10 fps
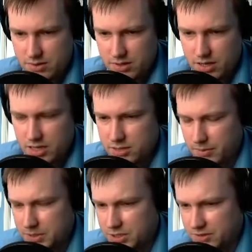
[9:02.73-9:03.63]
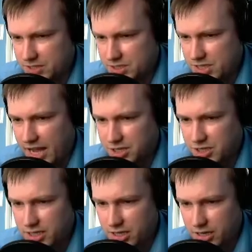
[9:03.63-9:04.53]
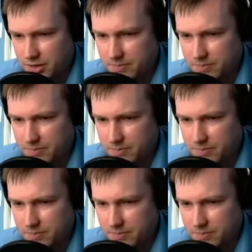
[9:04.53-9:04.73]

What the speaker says: And I probably should have just actually, you know,